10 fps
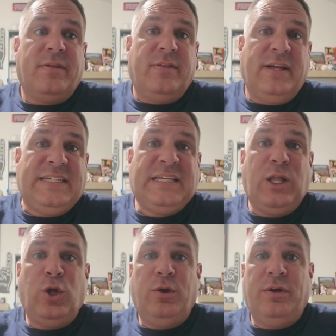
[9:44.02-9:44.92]
The
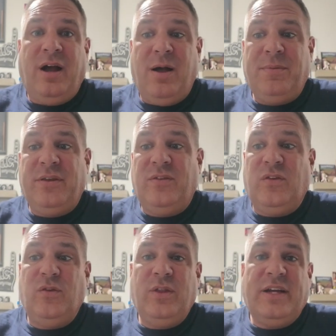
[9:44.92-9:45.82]
seller opted
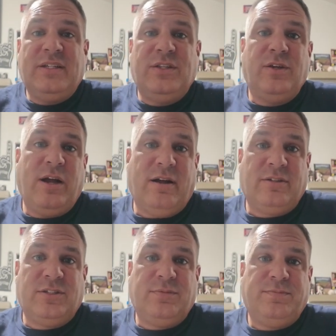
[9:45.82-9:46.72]
to do that to their
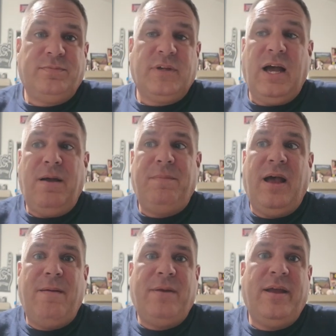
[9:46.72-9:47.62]
house. I'm
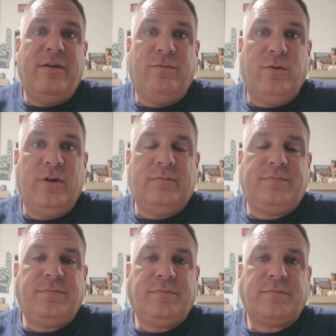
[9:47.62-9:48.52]
not paying for it.
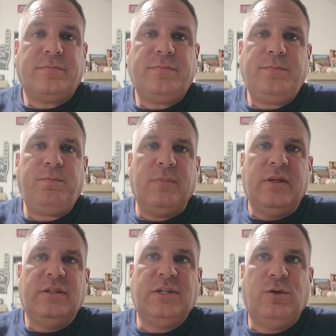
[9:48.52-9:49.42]

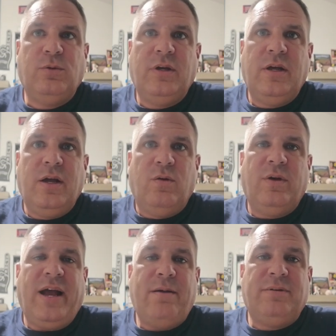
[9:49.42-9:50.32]
So
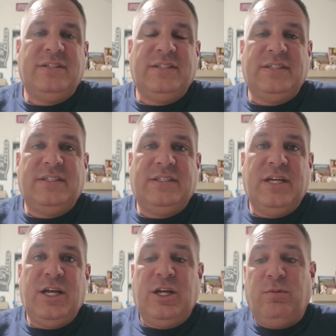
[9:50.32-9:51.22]
what happens is,
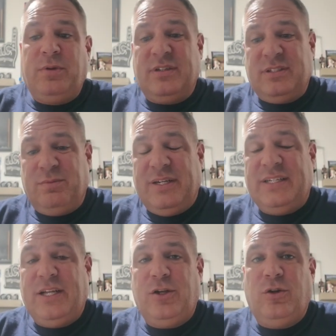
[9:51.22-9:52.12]
because
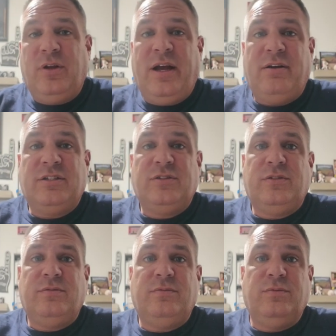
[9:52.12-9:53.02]
somebody's had their
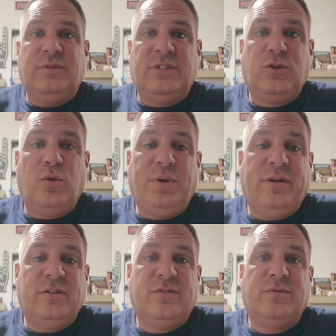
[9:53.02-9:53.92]
house with the solar
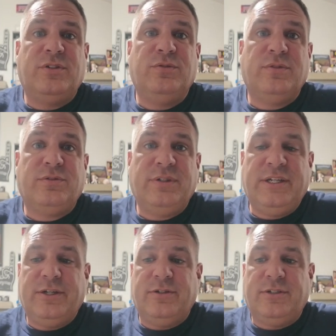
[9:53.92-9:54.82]
panels for 2 or 3
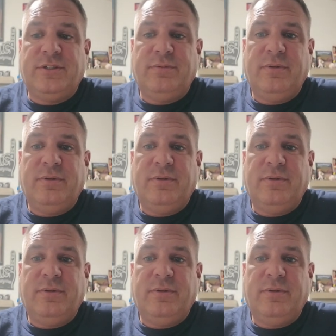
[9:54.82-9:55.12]
years,